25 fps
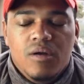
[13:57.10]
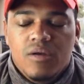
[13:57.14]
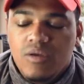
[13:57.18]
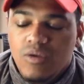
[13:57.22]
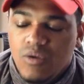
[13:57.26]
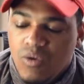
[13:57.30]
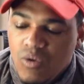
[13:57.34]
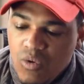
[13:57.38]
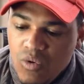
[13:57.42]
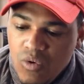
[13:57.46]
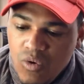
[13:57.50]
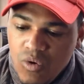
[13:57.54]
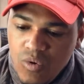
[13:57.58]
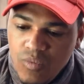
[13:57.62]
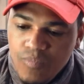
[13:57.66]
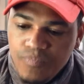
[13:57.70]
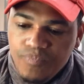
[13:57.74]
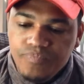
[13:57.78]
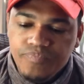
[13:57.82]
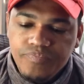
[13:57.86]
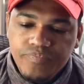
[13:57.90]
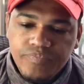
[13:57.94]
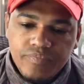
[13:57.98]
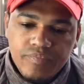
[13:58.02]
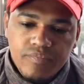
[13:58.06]
your
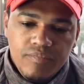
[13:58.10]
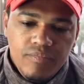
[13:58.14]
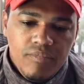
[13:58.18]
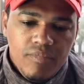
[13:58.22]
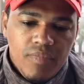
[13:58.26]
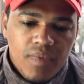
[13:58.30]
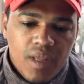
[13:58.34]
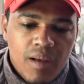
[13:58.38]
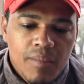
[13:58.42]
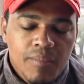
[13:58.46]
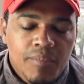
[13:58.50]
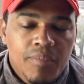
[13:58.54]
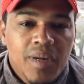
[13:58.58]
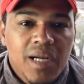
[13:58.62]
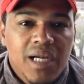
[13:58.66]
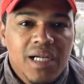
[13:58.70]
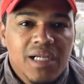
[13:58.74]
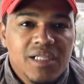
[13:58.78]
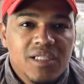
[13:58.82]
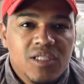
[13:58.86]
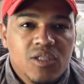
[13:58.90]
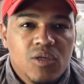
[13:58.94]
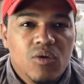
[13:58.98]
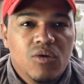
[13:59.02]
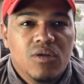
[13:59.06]

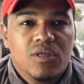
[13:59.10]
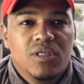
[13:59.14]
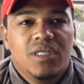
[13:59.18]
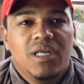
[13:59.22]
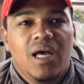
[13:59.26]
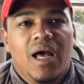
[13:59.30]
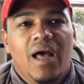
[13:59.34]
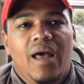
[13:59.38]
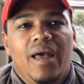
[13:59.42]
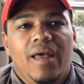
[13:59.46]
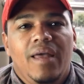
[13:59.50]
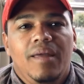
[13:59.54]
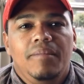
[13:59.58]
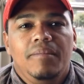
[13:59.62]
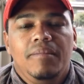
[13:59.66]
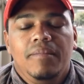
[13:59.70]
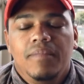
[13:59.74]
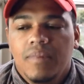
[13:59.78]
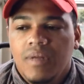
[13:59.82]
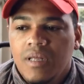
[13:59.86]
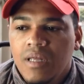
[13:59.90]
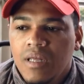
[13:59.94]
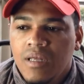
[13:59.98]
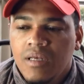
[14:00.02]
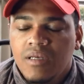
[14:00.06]
bills on time,
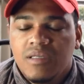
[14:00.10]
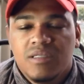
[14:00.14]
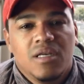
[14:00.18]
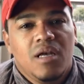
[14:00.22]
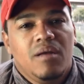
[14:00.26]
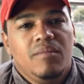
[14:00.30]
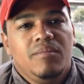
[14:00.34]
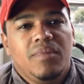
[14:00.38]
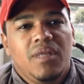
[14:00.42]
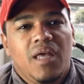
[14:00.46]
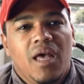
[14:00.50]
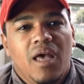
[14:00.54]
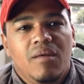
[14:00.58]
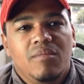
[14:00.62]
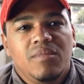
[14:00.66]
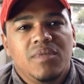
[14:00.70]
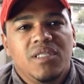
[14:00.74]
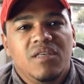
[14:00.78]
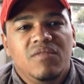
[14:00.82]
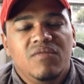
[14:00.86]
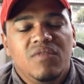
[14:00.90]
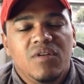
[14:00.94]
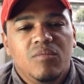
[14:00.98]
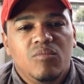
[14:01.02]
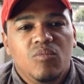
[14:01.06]
sometimes
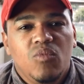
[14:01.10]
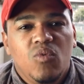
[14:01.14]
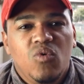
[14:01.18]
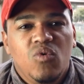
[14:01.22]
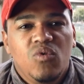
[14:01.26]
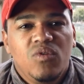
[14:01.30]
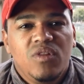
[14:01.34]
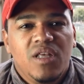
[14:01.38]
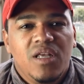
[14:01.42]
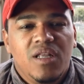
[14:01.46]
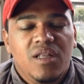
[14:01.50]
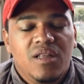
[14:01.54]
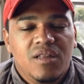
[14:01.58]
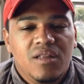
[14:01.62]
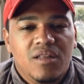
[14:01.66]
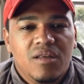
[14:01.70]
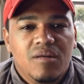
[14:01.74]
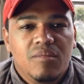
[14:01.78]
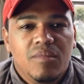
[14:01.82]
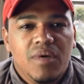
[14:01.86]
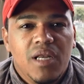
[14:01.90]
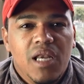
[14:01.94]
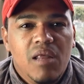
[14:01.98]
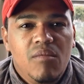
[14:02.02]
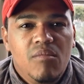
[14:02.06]
even more than the
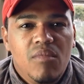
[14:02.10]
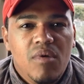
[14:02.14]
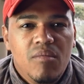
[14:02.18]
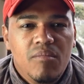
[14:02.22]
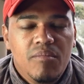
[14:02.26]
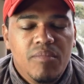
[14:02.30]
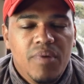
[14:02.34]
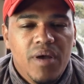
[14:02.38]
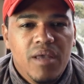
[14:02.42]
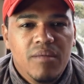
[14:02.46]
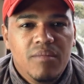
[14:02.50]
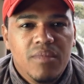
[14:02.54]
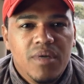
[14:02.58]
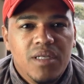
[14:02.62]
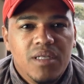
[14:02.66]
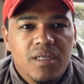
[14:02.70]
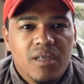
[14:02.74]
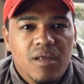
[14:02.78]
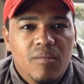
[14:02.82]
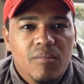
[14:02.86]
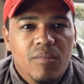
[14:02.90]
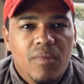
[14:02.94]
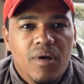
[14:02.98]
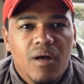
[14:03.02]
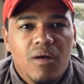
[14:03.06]
minimum payment
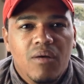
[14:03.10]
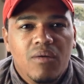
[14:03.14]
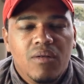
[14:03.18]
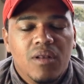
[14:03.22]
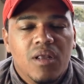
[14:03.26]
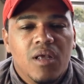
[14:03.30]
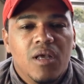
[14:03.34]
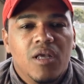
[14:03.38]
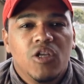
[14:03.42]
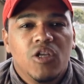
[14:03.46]
amount.